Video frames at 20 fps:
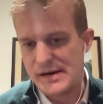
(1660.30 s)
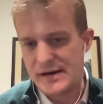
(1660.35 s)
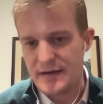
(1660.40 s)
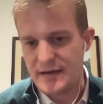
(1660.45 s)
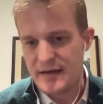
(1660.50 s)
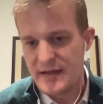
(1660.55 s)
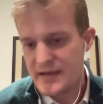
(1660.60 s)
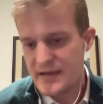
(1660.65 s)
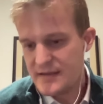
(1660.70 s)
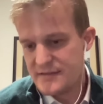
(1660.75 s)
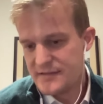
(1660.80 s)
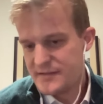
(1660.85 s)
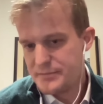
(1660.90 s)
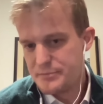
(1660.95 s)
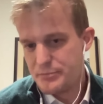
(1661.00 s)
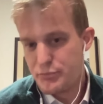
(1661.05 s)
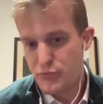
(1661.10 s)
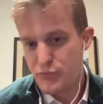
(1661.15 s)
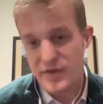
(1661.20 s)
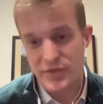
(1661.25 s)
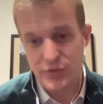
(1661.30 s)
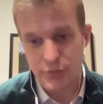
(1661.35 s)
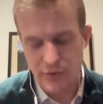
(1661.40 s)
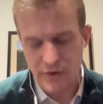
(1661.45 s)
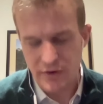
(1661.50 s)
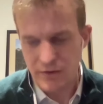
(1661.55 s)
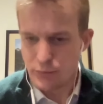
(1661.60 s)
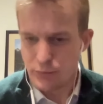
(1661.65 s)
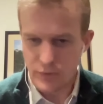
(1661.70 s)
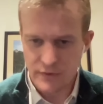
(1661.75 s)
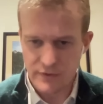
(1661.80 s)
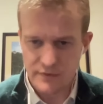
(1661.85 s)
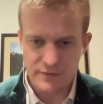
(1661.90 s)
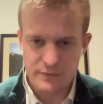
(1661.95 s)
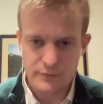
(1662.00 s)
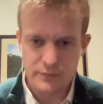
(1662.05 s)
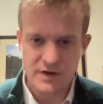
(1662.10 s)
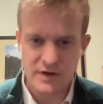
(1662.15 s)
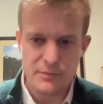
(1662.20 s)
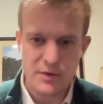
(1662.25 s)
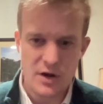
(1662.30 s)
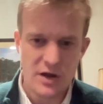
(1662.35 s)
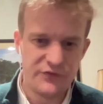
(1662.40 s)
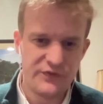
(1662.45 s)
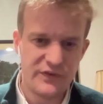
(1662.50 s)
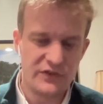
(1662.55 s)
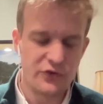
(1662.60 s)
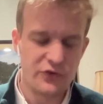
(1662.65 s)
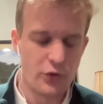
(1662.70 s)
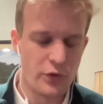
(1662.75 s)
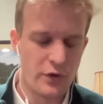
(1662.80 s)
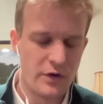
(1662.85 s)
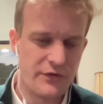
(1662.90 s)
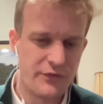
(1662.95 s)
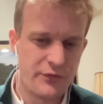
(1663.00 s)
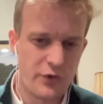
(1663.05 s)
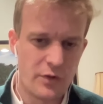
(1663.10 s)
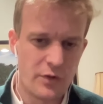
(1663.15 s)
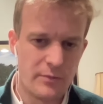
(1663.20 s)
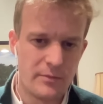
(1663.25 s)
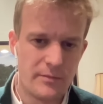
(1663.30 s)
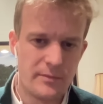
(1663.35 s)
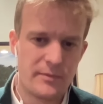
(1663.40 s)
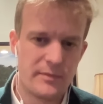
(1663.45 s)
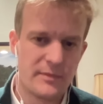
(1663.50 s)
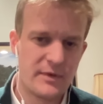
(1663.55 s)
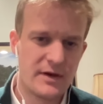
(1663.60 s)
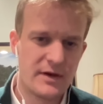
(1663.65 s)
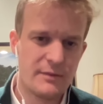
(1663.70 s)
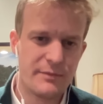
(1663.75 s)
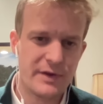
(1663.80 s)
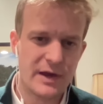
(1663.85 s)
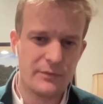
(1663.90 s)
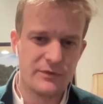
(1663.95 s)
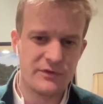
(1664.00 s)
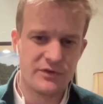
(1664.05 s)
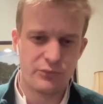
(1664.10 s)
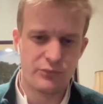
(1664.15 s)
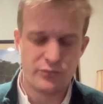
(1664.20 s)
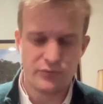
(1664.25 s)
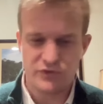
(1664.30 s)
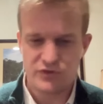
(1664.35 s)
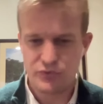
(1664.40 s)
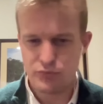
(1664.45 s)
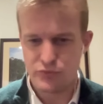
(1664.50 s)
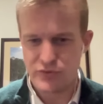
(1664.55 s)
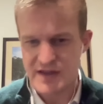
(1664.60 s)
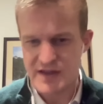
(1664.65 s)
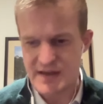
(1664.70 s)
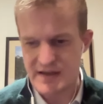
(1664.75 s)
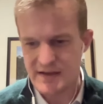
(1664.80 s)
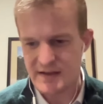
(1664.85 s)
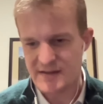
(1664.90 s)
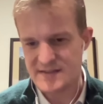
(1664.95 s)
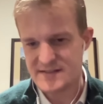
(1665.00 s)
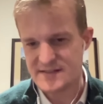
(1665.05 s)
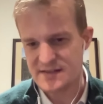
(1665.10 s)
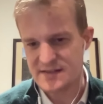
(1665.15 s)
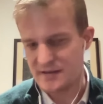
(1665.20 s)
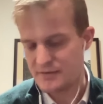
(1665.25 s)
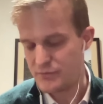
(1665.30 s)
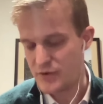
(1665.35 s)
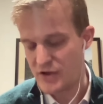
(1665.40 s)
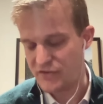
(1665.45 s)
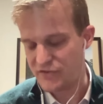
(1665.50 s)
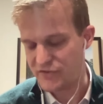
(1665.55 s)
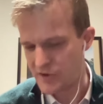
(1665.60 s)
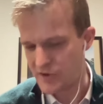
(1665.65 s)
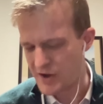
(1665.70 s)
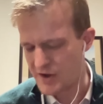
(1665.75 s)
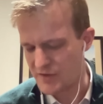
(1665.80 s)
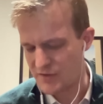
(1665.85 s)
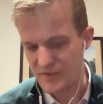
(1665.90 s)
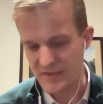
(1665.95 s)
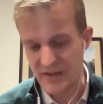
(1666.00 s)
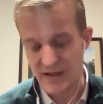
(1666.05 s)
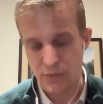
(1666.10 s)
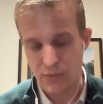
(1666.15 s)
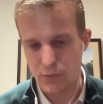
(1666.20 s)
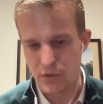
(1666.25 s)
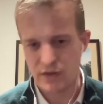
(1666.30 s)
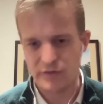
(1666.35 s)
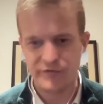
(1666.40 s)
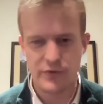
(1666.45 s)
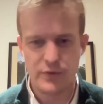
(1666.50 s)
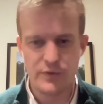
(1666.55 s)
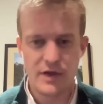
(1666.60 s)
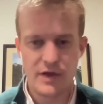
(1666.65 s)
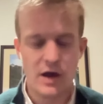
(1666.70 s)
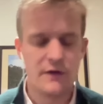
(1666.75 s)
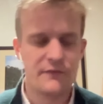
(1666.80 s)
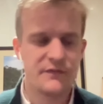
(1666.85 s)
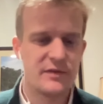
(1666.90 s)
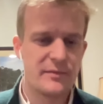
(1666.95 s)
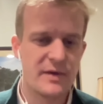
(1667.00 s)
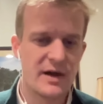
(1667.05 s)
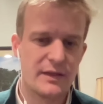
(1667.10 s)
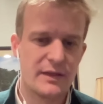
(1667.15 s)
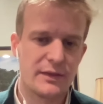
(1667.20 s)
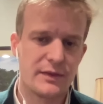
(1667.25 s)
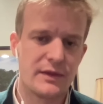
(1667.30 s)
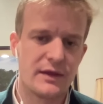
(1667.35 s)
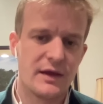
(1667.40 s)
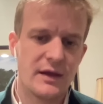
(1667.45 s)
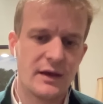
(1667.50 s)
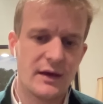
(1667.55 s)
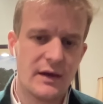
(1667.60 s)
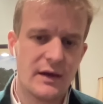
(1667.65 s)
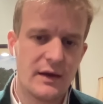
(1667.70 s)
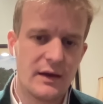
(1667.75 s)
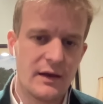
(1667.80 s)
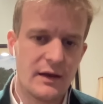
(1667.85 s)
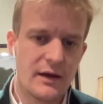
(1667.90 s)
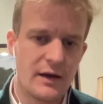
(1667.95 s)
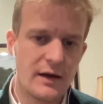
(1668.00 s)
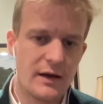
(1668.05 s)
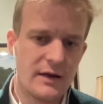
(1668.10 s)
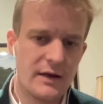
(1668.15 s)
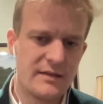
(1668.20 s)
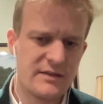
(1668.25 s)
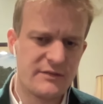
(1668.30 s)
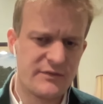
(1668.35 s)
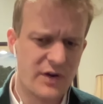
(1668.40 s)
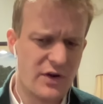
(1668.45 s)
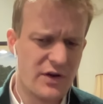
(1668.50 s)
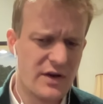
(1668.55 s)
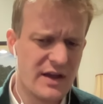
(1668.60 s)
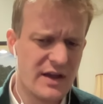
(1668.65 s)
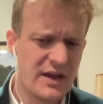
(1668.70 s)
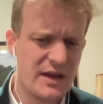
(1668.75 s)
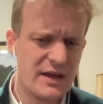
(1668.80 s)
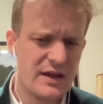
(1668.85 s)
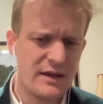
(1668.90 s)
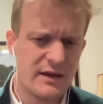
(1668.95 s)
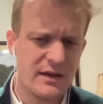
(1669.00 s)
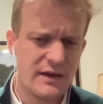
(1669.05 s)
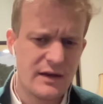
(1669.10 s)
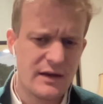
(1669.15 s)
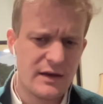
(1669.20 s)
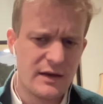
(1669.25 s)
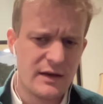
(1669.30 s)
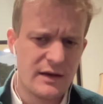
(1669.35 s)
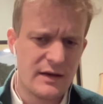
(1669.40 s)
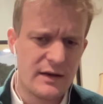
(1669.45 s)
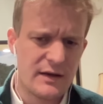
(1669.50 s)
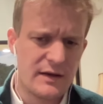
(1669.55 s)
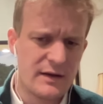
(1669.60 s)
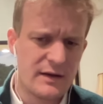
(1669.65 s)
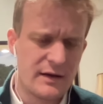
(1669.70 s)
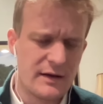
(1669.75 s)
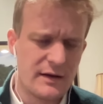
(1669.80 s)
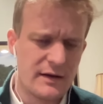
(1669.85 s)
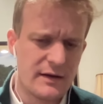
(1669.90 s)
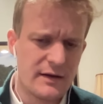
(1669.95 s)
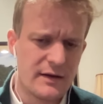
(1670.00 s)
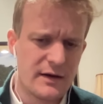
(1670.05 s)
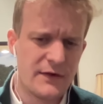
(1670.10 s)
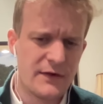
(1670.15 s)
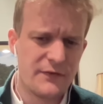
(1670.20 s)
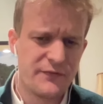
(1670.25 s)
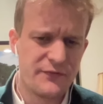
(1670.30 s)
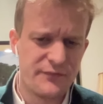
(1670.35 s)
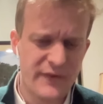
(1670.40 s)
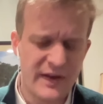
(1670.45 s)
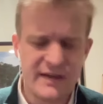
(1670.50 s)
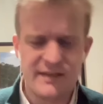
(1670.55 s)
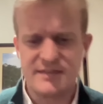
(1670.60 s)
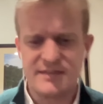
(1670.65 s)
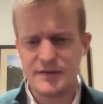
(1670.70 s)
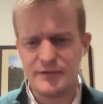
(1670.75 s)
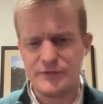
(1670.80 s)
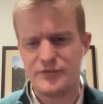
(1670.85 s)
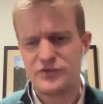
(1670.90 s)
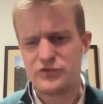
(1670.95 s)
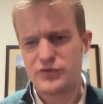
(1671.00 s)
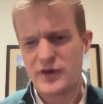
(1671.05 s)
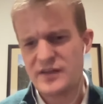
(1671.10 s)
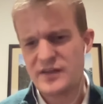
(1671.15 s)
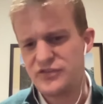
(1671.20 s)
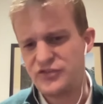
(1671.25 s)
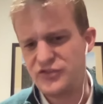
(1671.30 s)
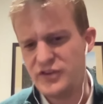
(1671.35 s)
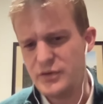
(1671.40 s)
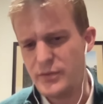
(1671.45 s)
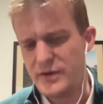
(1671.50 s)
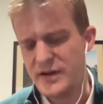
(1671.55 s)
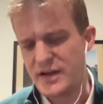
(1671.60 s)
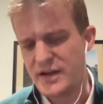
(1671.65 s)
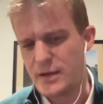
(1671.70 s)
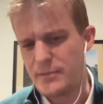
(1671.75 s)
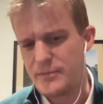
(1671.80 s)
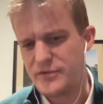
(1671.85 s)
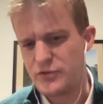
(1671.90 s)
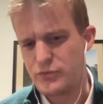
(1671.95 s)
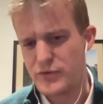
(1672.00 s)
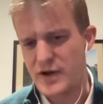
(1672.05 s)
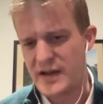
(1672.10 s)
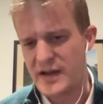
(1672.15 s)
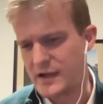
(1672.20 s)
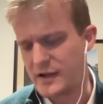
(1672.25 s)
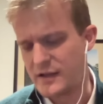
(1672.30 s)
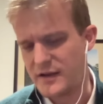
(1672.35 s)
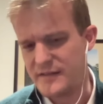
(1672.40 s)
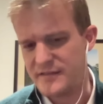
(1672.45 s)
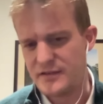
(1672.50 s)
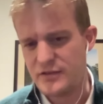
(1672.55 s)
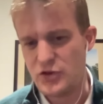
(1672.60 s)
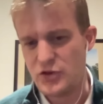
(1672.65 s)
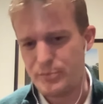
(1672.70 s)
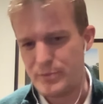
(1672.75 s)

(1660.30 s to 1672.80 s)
his brethren would emerge victorious from, and be able to reassert their worldview in the aftermath. It's a very effective strategy when it comes to radicalizing new